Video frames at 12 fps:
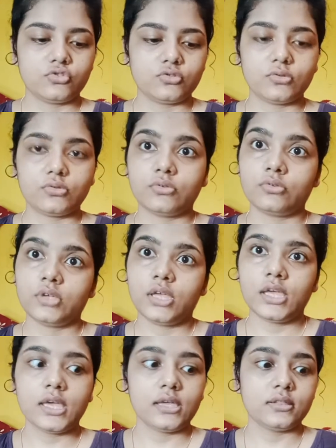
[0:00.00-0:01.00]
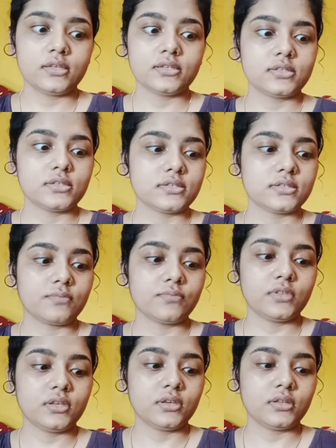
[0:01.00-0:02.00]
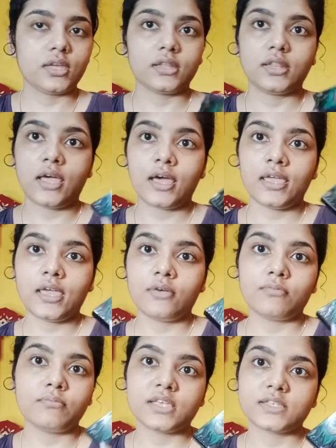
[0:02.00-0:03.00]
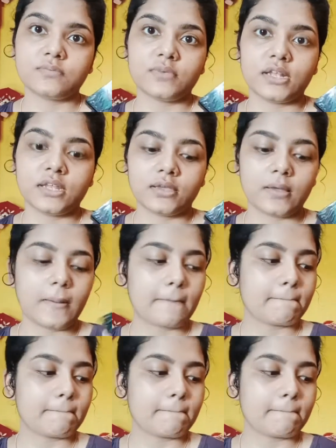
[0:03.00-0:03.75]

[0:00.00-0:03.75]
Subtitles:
So yeah, this is something that I have mixed feeling.